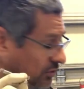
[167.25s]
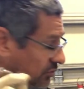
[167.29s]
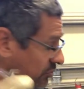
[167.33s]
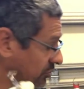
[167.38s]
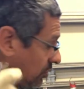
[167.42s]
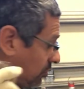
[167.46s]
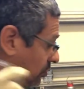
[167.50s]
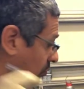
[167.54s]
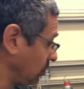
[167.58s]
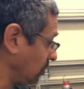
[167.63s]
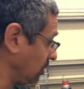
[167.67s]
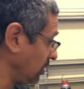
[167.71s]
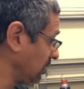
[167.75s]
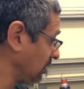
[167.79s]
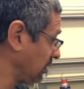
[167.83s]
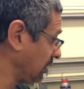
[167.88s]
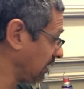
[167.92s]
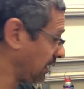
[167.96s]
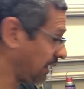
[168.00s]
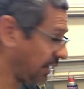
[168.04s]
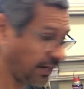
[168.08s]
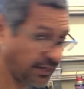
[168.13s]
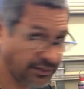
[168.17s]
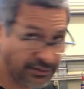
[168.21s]
So
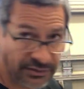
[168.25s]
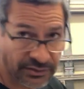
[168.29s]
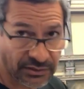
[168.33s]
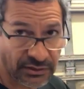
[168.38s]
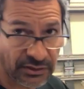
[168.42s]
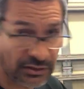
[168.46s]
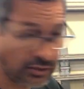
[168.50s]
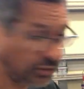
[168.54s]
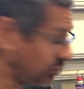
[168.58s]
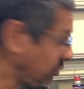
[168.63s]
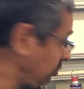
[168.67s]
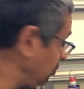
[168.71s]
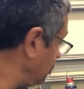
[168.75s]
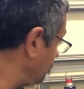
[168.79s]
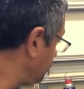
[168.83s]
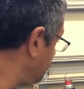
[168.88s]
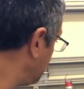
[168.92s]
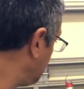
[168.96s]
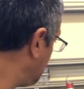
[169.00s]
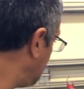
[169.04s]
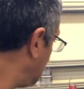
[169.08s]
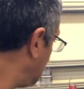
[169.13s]
I had to use